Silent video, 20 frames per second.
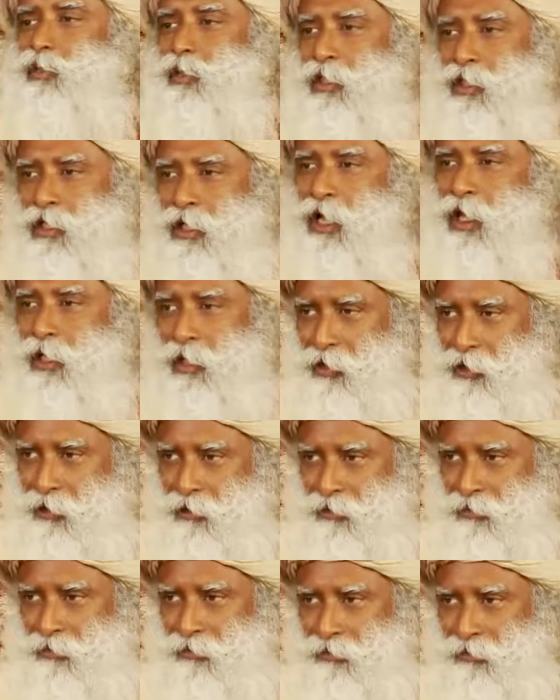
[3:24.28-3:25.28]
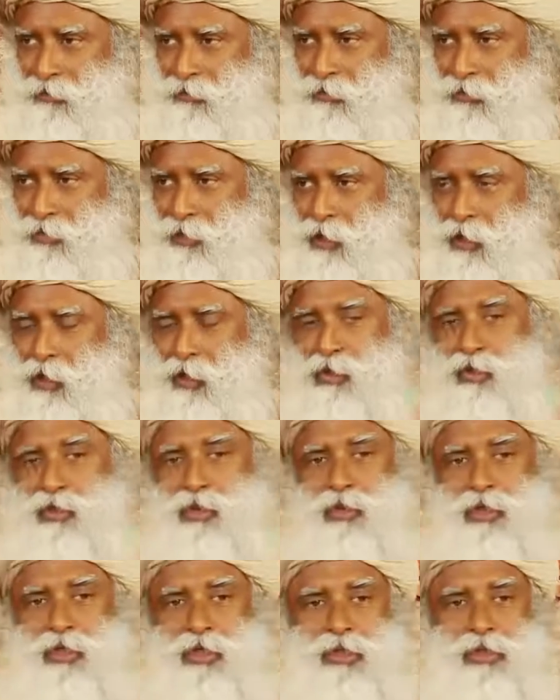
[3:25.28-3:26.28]
were done.
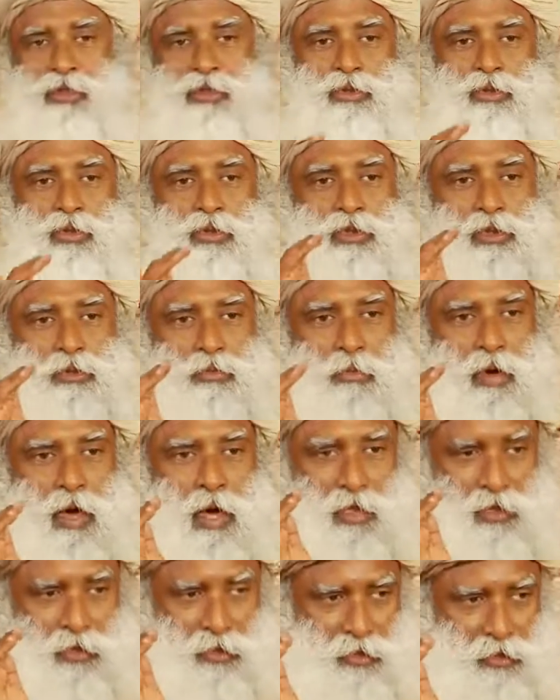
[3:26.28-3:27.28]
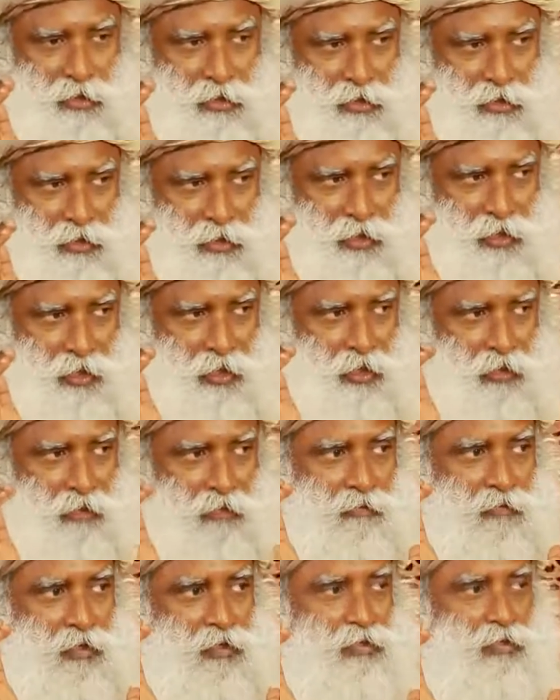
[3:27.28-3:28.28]
So it is those masks
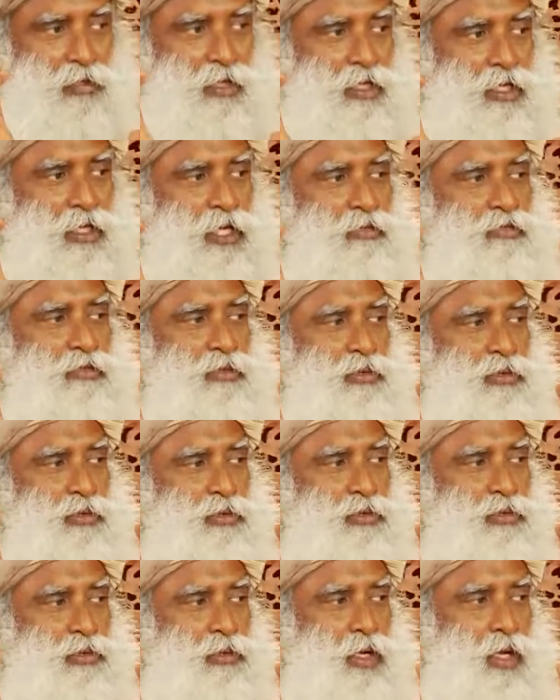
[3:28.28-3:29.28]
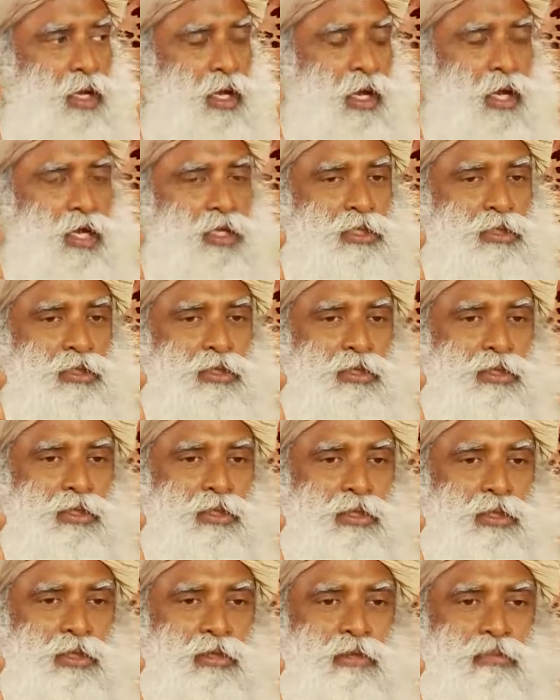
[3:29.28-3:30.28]
which were referred to
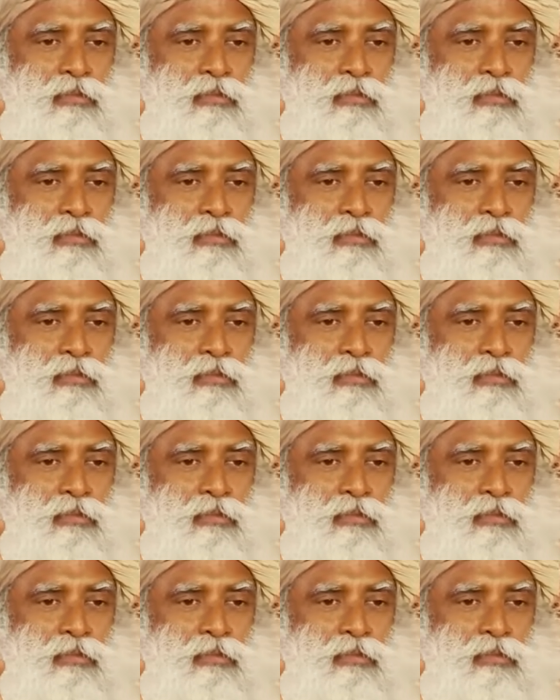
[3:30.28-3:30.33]
as